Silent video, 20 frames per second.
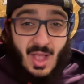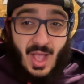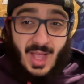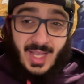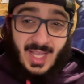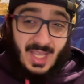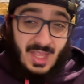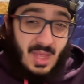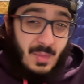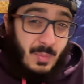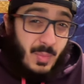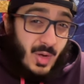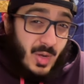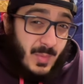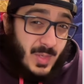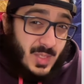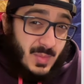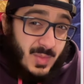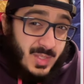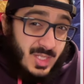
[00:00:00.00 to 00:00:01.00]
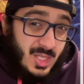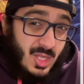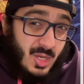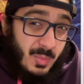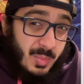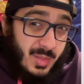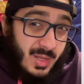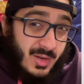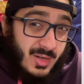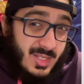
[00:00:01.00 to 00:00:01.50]
Again, that pretty much means that
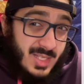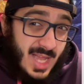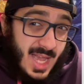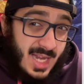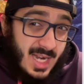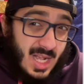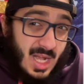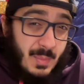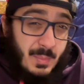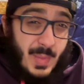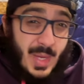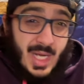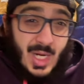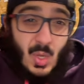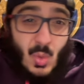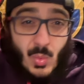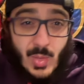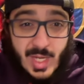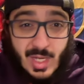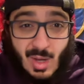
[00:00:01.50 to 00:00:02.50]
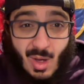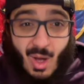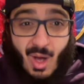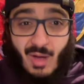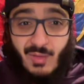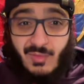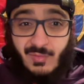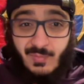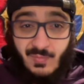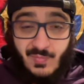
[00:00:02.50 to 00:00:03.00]
their players had about a week
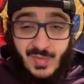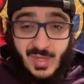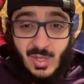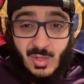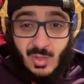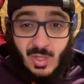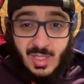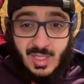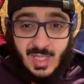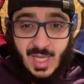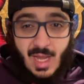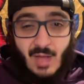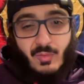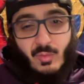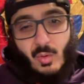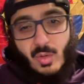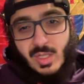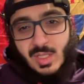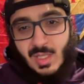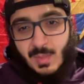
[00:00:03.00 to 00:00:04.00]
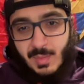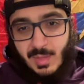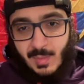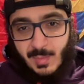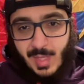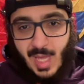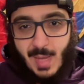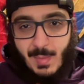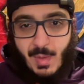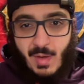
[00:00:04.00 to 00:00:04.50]
off, you could say. Of course, some of
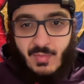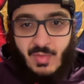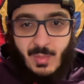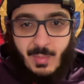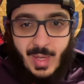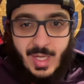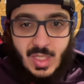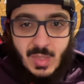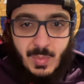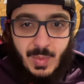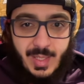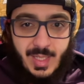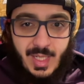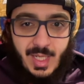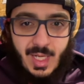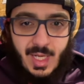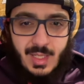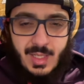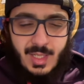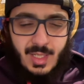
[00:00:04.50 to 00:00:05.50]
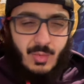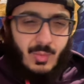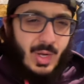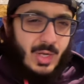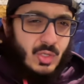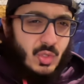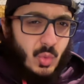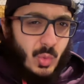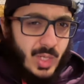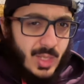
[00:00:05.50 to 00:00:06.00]
them came off the bench, played, I think,
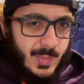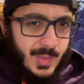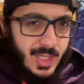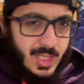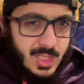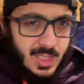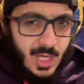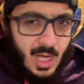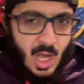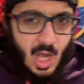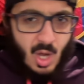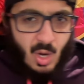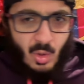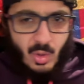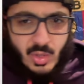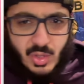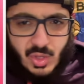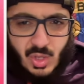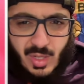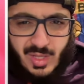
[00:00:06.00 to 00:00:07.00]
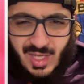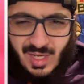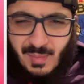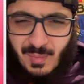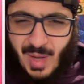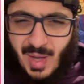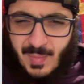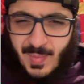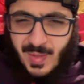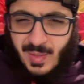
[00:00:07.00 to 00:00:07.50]
around 20 minutes or so. I think
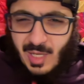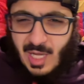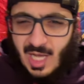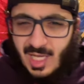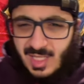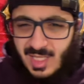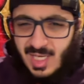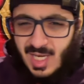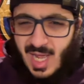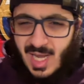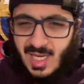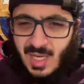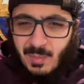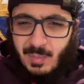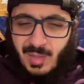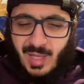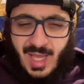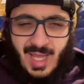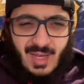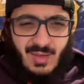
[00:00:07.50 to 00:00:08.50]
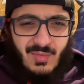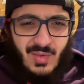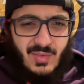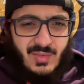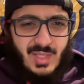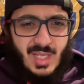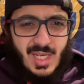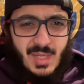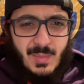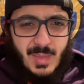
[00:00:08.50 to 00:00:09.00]
Mbappe did end up playing
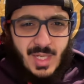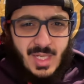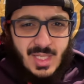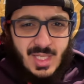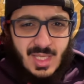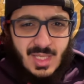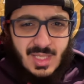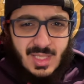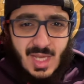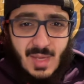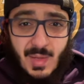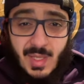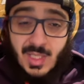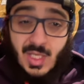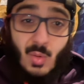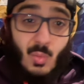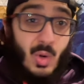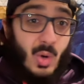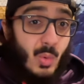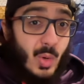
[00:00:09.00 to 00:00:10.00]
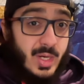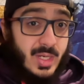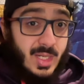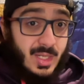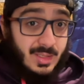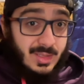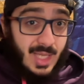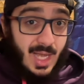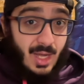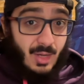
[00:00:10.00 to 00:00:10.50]
15 minutes in this game because they were
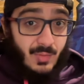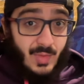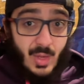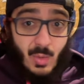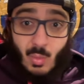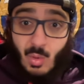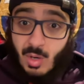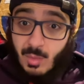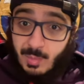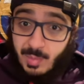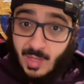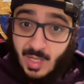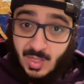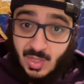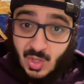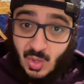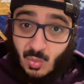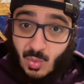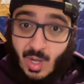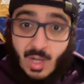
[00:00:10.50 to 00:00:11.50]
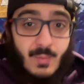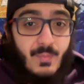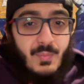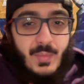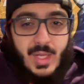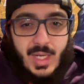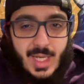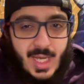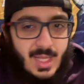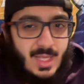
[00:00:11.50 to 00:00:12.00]
1-0 down. They weren't playing too well.
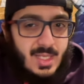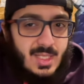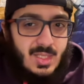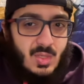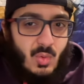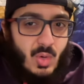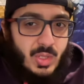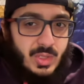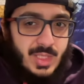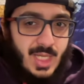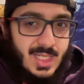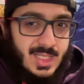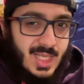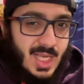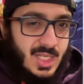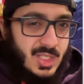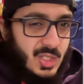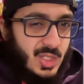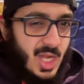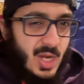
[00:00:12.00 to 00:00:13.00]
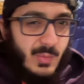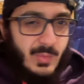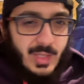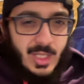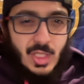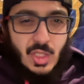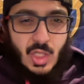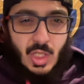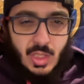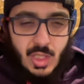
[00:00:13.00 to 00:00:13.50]
Again, this is a rotated side, so you can't
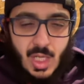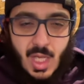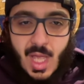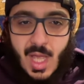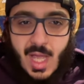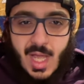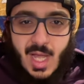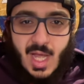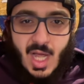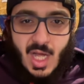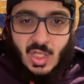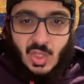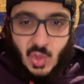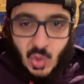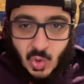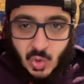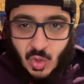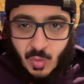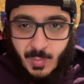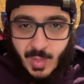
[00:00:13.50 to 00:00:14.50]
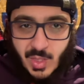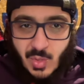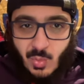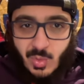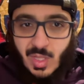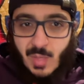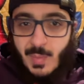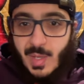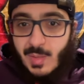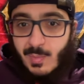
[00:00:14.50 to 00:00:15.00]
really judge it too much.
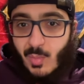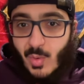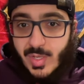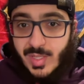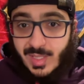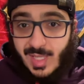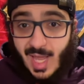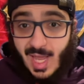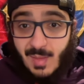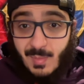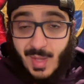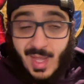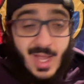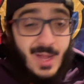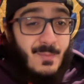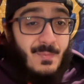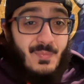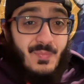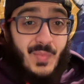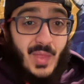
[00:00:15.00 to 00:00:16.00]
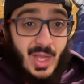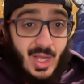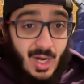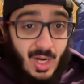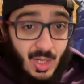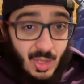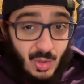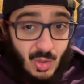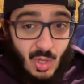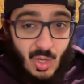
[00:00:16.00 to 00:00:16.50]
When the big boys came in, they
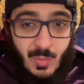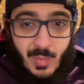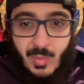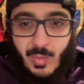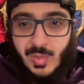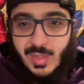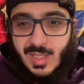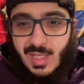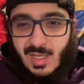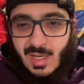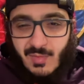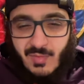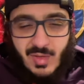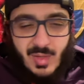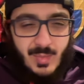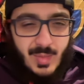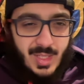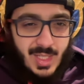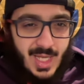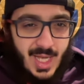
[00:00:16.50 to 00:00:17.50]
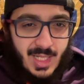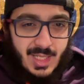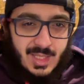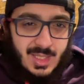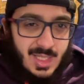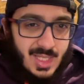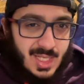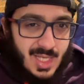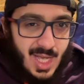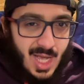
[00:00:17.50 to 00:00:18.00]
got a goal, but it wasn't enough for them to
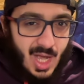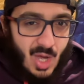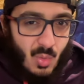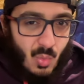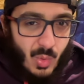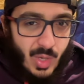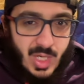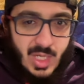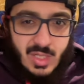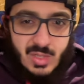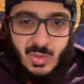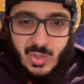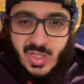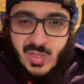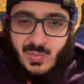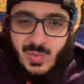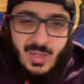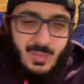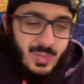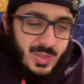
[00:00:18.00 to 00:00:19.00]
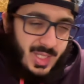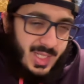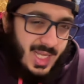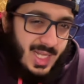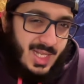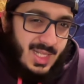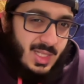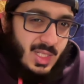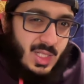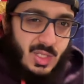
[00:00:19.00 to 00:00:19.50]
get the win, so to speak. But
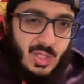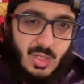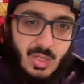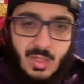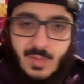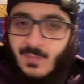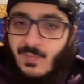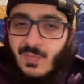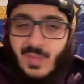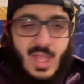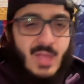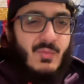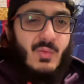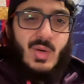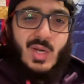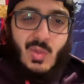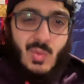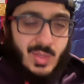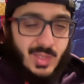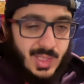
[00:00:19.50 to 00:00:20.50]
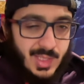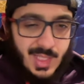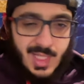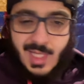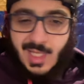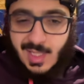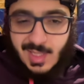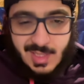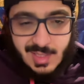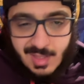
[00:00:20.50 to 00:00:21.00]
again, in league, they've already won the
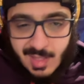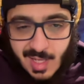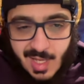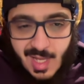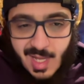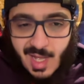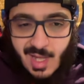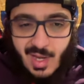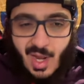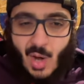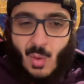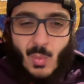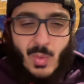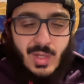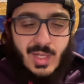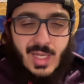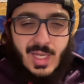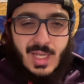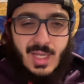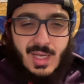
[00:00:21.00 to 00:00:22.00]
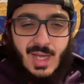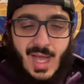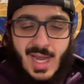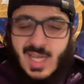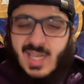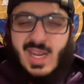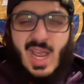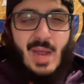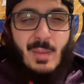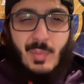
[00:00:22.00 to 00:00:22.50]
league. It's not really a
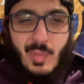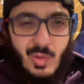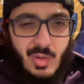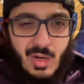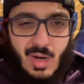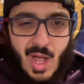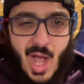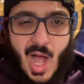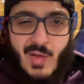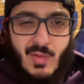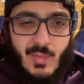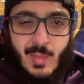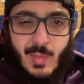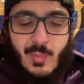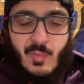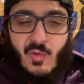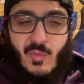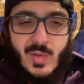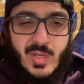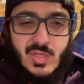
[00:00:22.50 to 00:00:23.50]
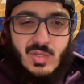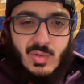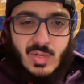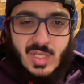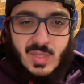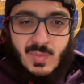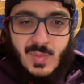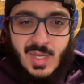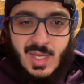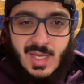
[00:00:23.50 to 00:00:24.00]
damper of a performance, so
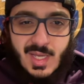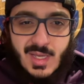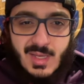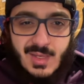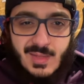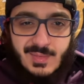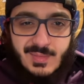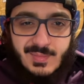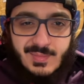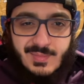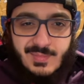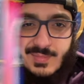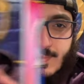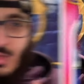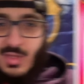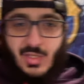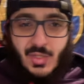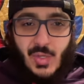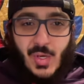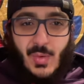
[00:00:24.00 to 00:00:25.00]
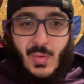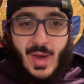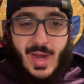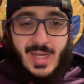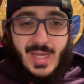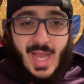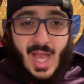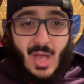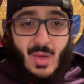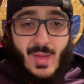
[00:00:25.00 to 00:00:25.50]
to speak. Now, on the screen
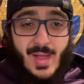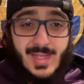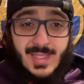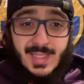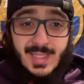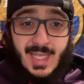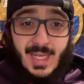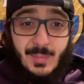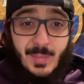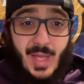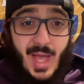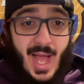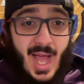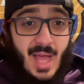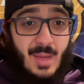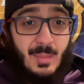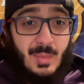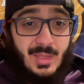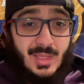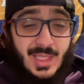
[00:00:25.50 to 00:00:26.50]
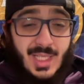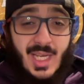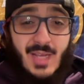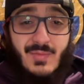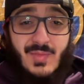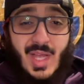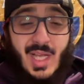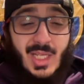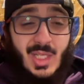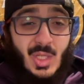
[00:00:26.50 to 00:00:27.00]
right now is a lineup that I
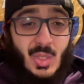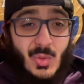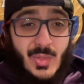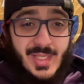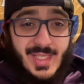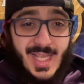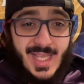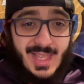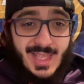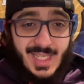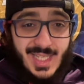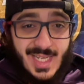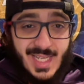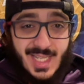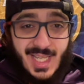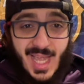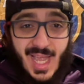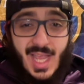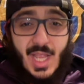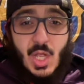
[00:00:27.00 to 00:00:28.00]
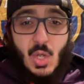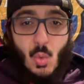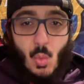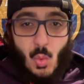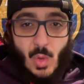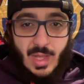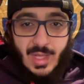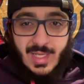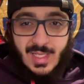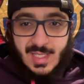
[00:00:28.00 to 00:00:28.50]
believe that Luis Enrique
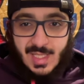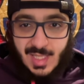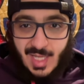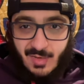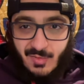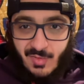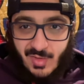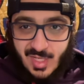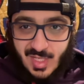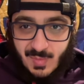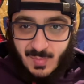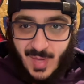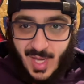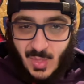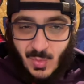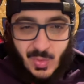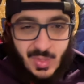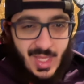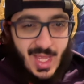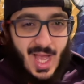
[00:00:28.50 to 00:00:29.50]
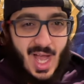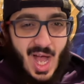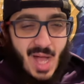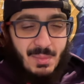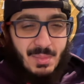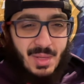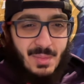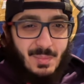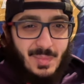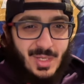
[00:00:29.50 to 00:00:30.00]
will select for this match with the
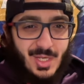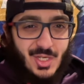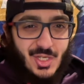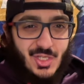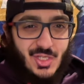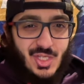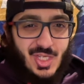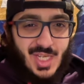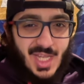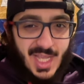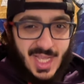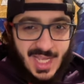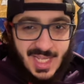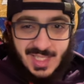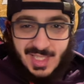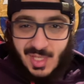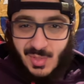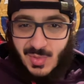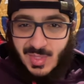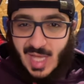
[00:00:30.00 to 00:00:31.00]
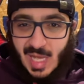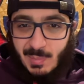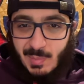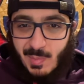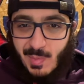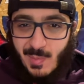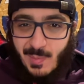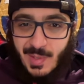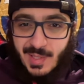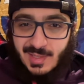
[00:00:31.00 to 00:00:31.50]
help of PSG Int. He was
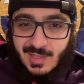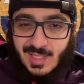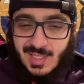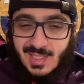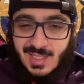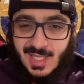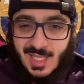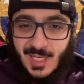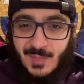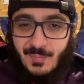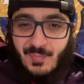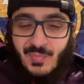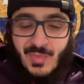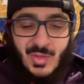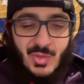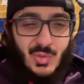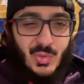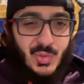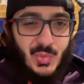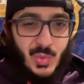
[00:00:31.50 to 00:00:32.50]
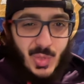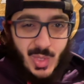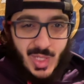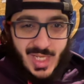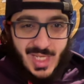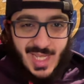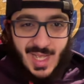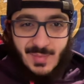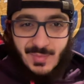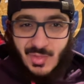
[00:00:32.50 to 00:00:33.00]
helping me pick this team through Twitter
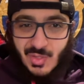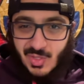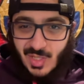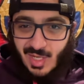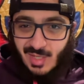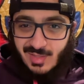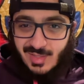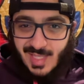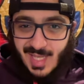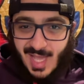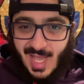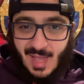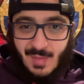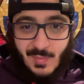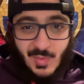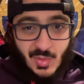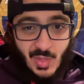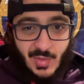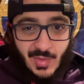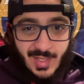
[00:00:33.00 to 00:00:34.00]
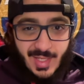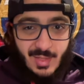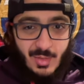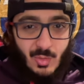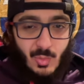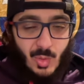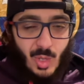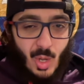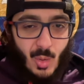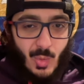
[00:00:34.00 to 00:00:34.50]
DM, so shout out to him. So I think he
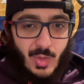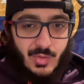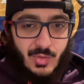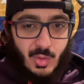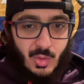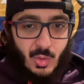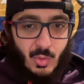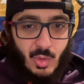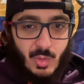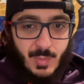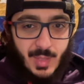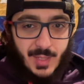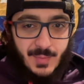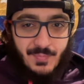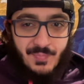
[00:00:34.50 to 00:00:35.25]
will go with Donnarumma